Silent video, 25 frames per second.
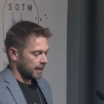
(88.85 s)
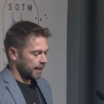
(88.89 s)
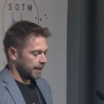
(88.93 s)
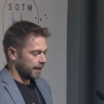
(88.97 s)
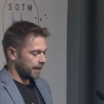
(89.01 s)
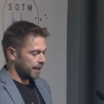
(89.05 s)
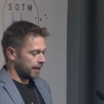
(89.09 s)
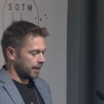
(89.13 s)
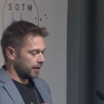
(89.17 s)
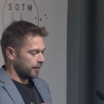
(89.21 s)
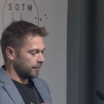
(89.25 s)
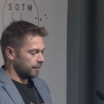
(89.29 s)

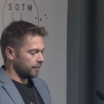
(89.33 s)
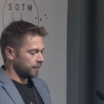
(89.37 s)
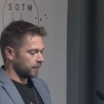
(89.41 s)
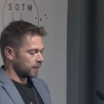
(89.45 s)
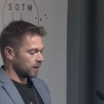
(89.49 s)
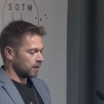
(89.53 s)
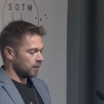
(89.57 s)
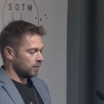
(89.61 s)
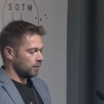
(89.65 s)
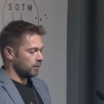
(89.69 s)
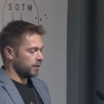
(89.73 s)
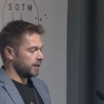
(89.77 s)
Um,
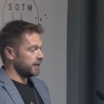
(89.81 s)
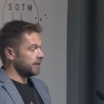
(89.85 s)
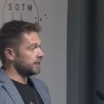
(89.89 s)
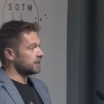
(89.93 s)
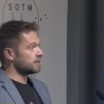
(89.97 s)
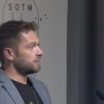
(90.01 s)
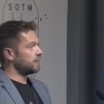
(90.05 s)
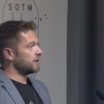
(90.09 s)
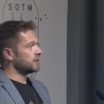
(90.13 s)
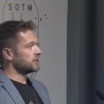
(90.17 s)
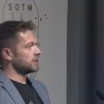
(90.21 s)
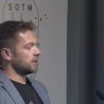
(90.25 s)
we
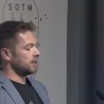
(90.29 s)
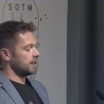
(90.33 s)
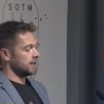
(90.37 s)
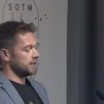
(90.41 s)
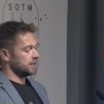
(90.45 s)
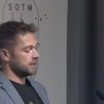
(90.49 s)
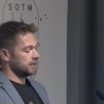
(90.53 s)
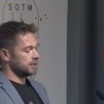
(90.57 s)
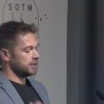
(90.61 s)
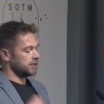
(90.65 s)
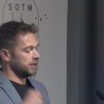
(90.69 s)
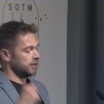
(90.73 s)

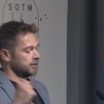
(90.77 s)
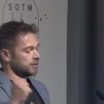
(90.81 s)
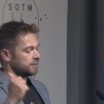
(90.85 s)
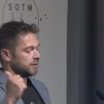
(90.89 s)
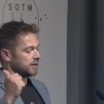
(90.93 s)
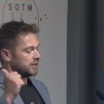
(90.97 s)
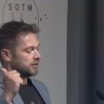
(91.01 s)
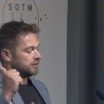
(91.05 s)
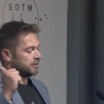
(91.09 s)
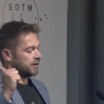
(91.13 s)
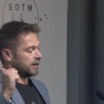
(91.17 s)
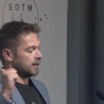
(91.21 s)
specialize in
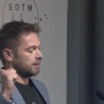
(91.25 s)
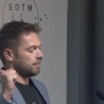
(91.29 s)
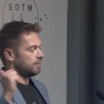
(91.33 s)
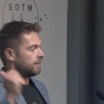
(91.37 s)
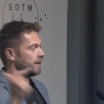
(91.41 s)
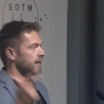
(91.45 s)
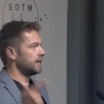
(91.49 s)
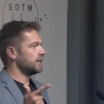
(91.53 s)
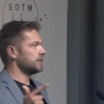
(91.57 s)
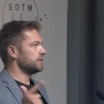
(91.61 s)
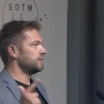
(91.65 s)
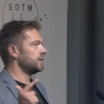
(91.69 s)
geospatial data
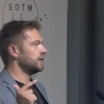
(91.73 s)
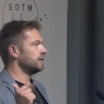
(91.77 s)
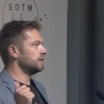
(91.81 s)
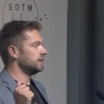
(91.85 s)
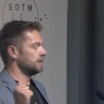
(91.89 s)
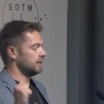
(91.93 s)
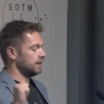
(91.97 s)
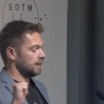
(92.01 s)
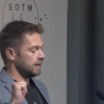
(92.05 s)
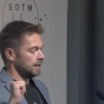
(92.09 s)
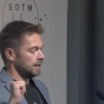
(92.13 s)
management.